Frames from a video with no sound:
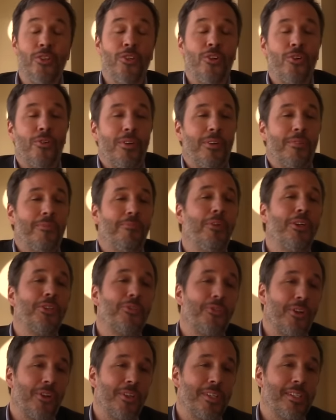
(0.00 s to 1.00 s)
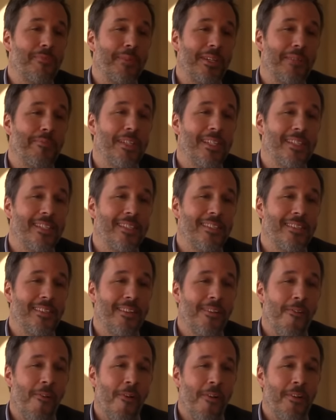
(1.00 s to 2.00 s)
No, Montreal is my base.
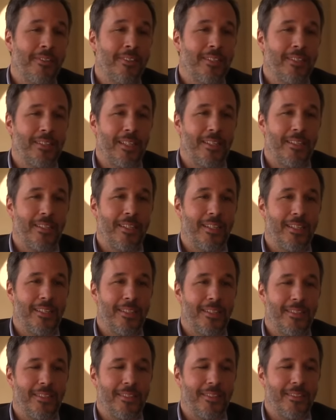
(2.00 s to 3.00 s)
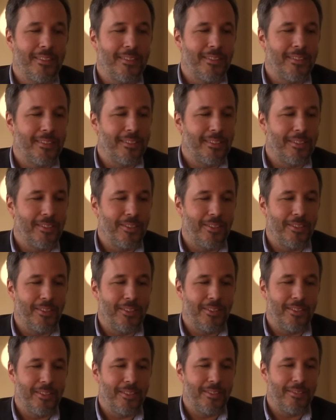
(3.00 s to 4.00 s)
Okay. Uh, uh,
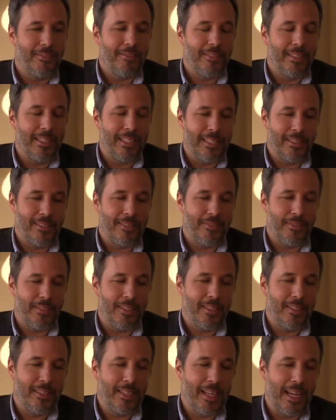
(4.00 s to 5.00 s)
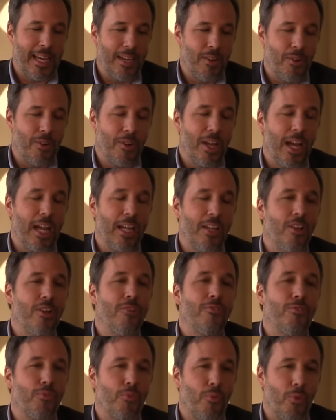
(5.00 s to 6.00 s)
yes, I, I
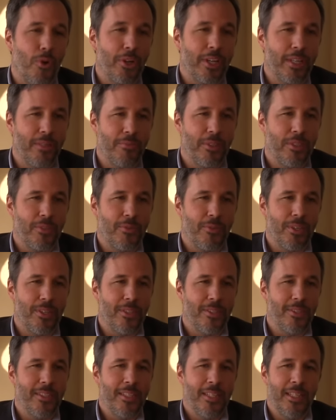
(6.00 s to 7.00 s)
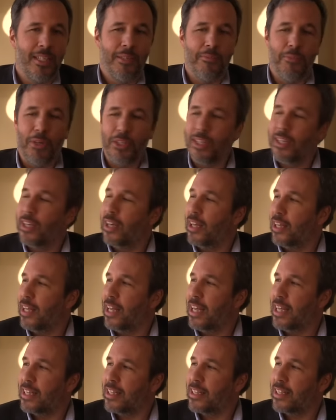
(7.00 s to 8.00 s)
love to work in Montreal, but
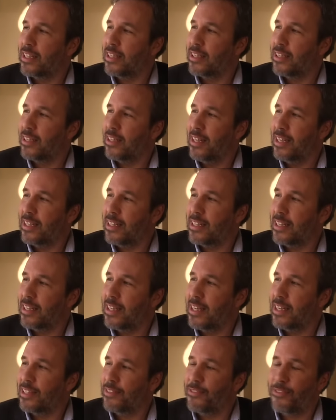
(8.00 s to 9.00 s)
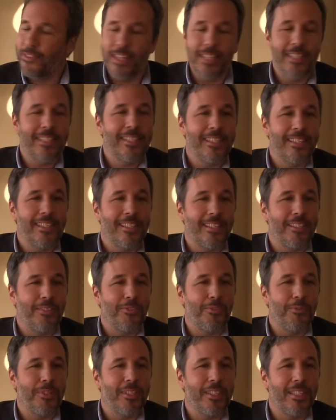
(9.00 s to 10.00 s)
let's, let's, let's face it. I
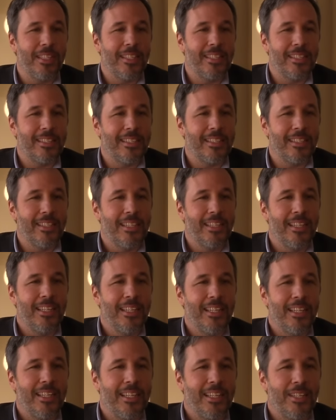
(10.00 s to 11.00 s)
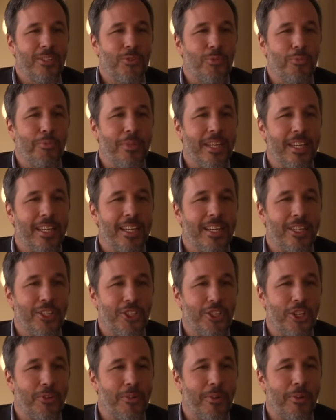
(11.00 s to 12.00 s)
mean, it's to be here in
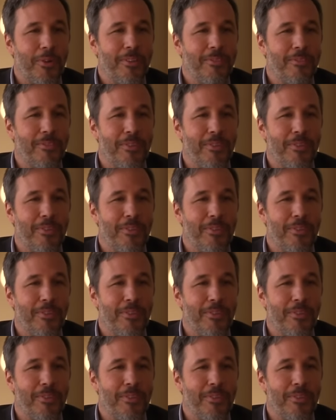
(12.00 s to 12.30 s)
January and